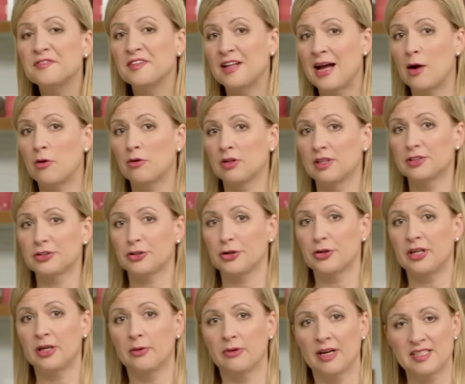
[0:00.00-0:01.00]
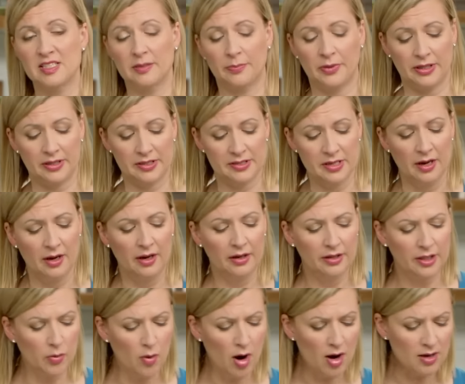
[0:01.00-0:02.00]
of flourless cookie recipes,
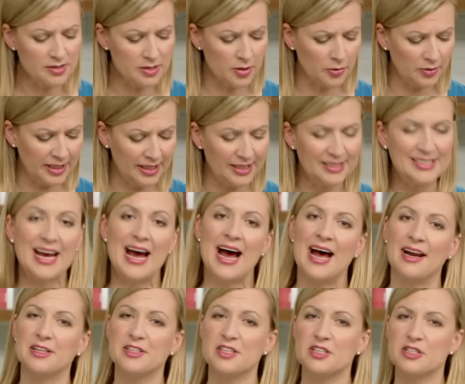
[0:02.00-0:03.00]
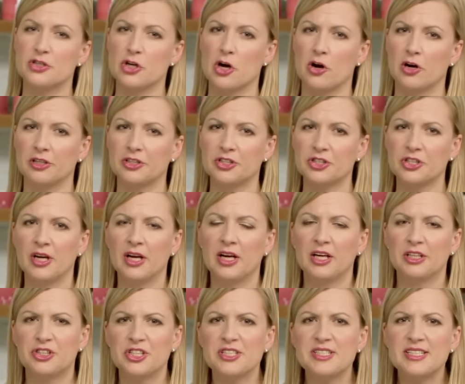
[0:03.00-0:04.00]
you also need to add a starch
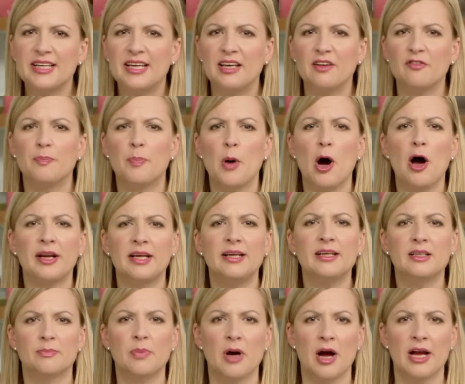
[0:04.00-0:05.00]
just to give body and